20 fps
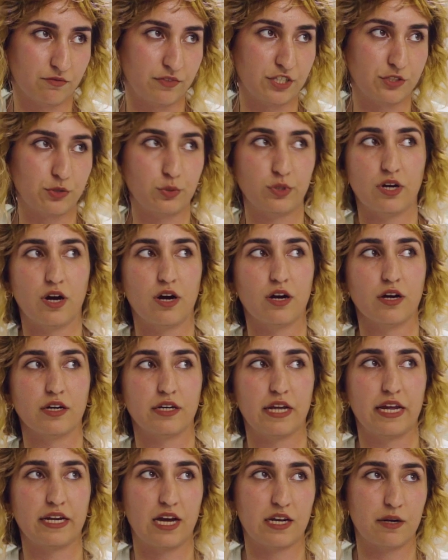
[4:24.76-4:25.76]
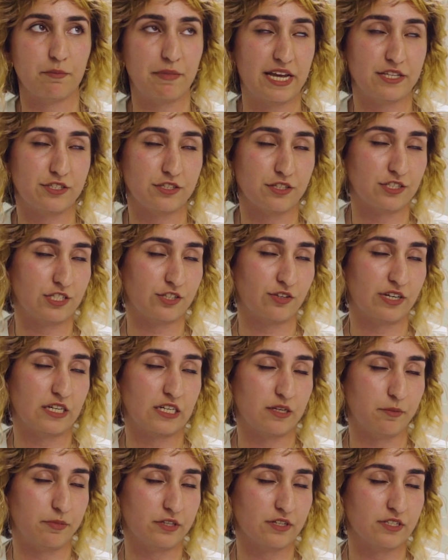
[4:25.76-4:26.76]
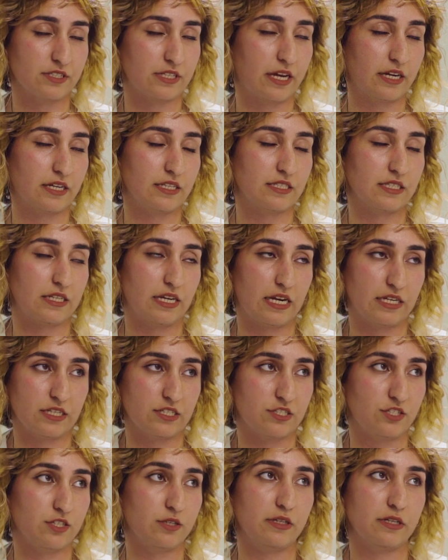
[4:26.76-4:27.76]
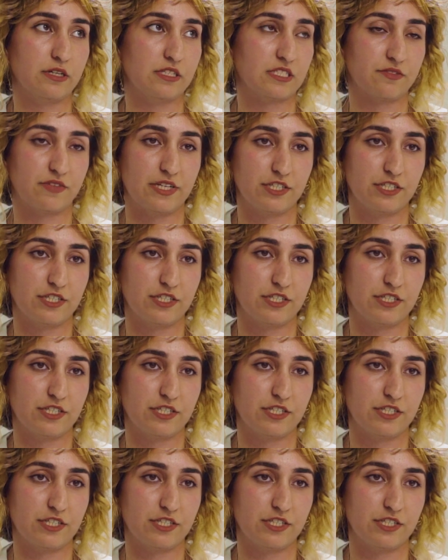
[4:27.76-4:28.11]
visual art, I got a master's degree in computer science, and I did two years of